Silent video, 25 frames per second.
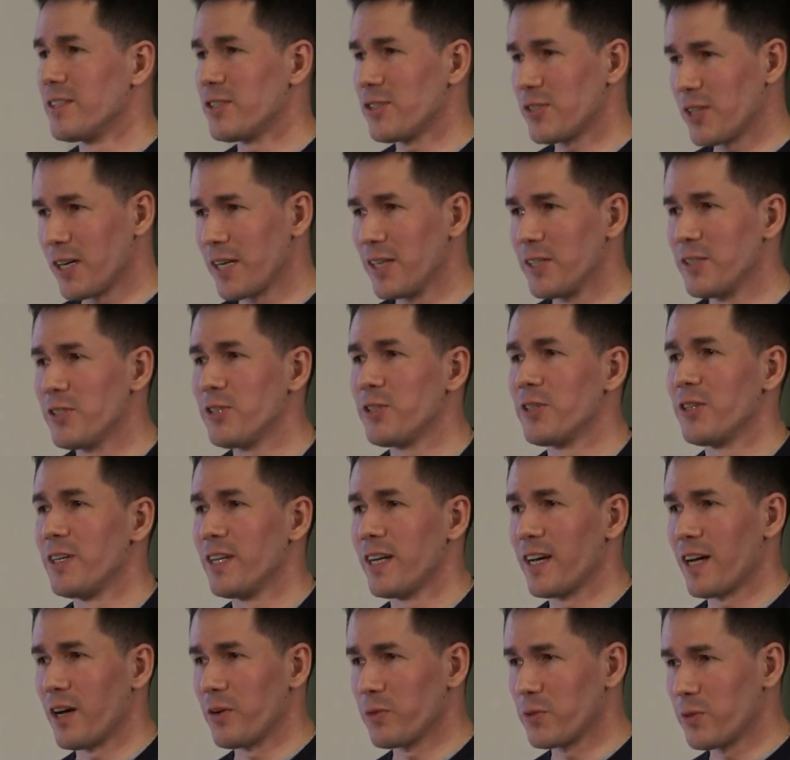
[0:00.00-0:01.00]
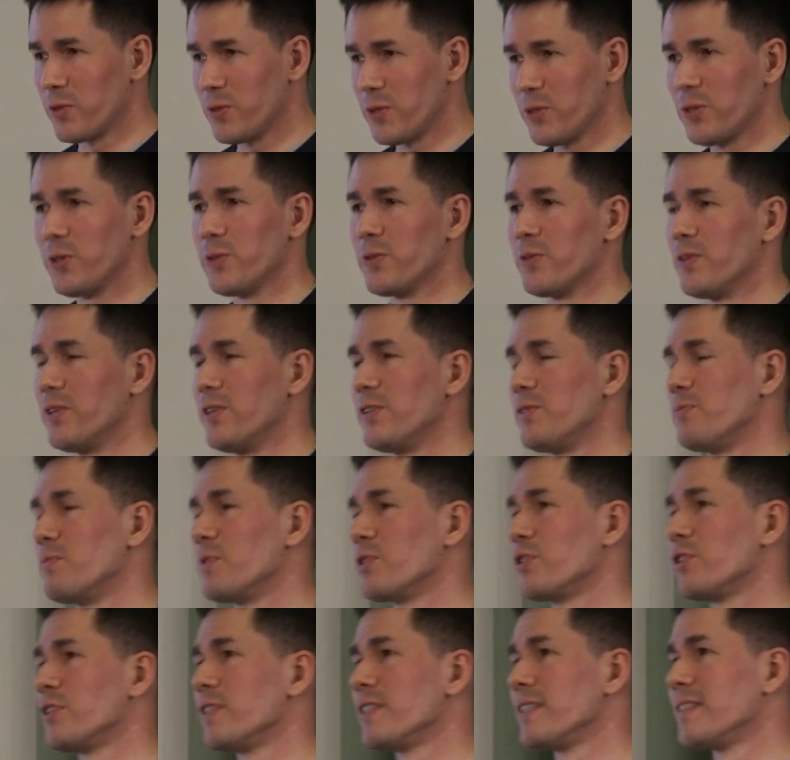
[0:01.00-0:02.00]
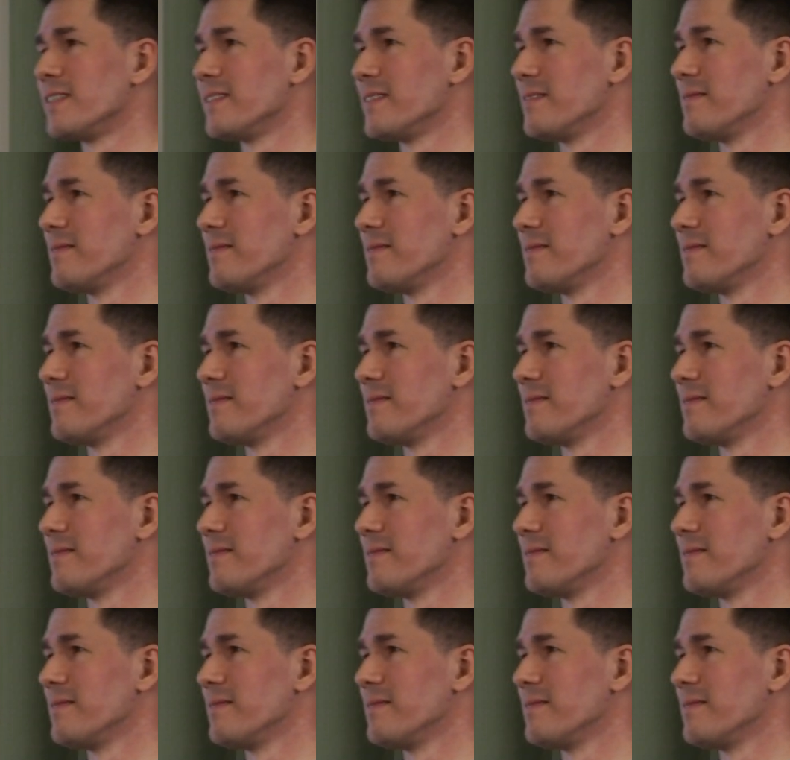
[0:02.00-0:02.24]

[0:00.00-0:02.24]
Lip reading: stage how to tune this machine.